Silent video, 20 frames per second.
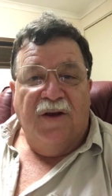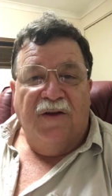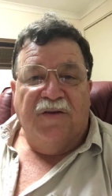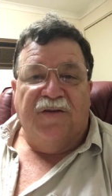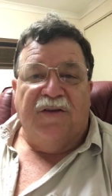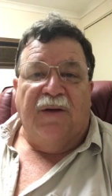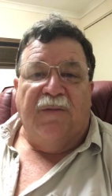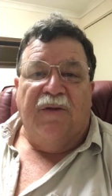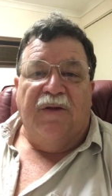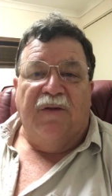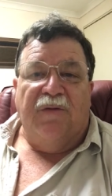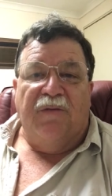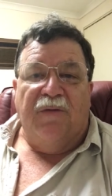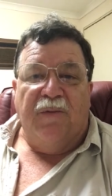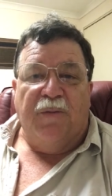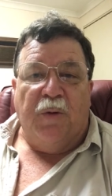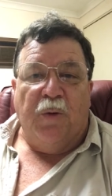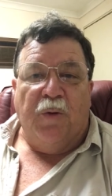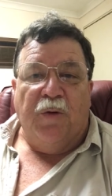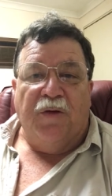Some of the
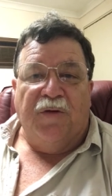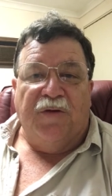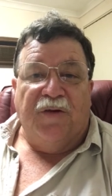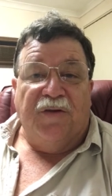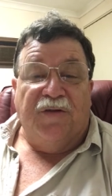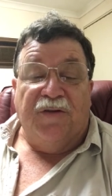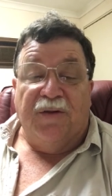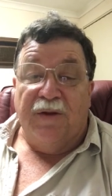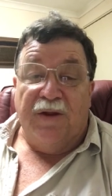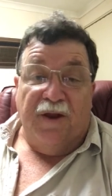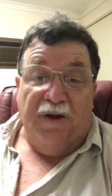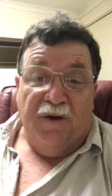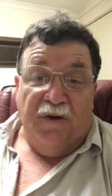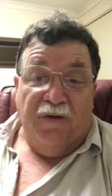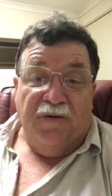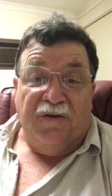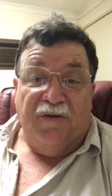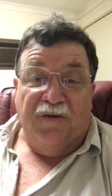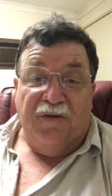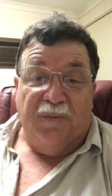reporters are some of the
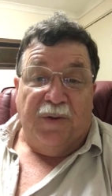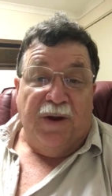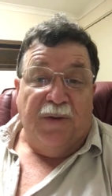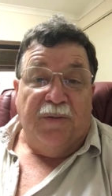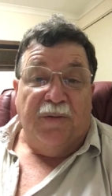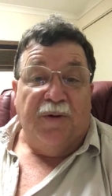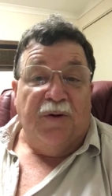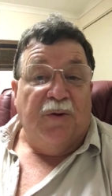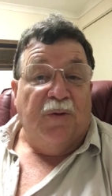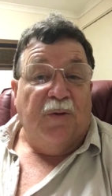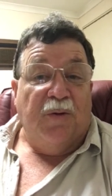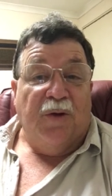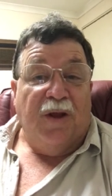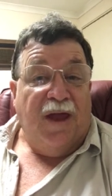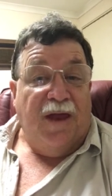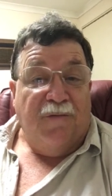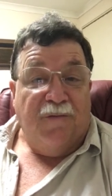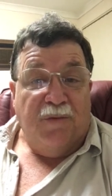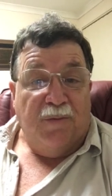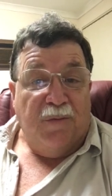nicest people you'll
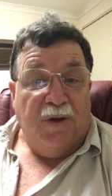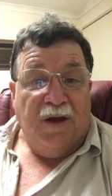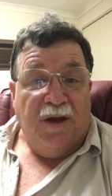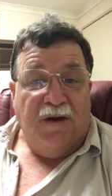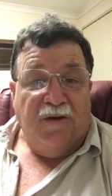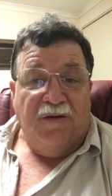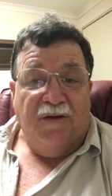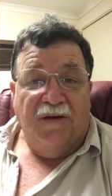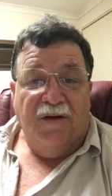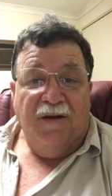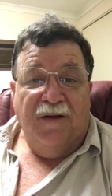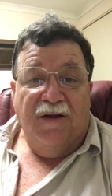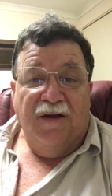ever meet.